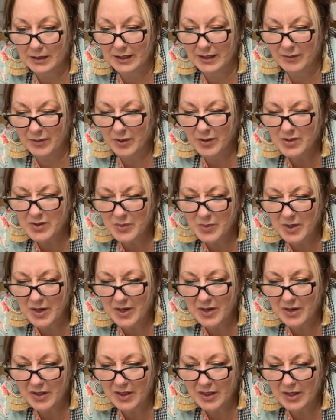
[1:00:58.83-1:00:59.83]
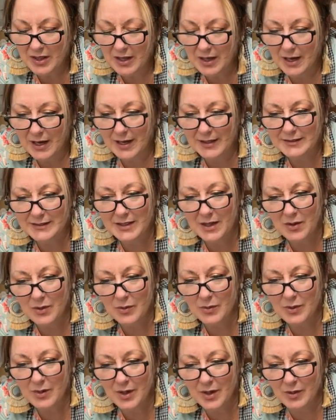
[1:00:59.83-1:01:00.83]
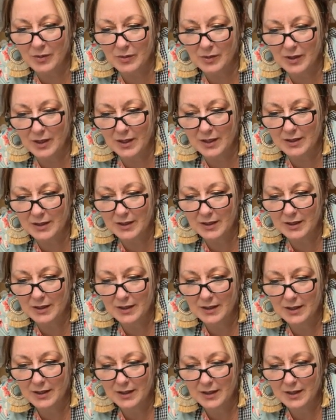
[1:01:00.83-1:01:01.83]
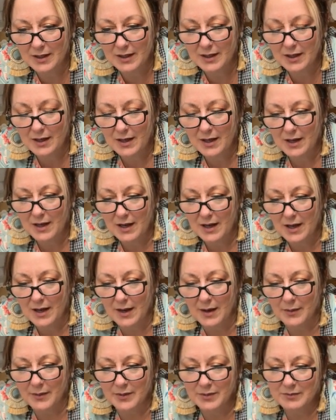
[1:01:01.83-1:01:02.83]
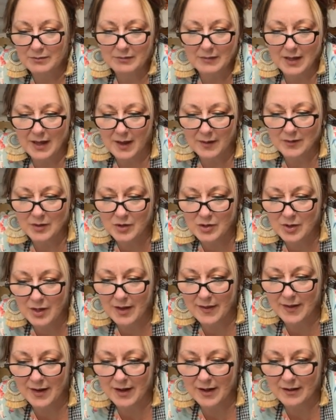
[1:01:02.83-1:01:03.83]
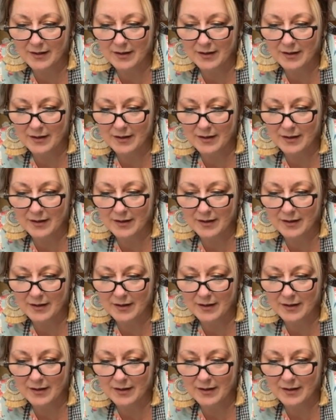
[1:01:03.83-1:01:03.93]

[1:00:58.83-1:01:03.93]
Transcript: Liver's worth? I don't know, Lynn. I would have to try that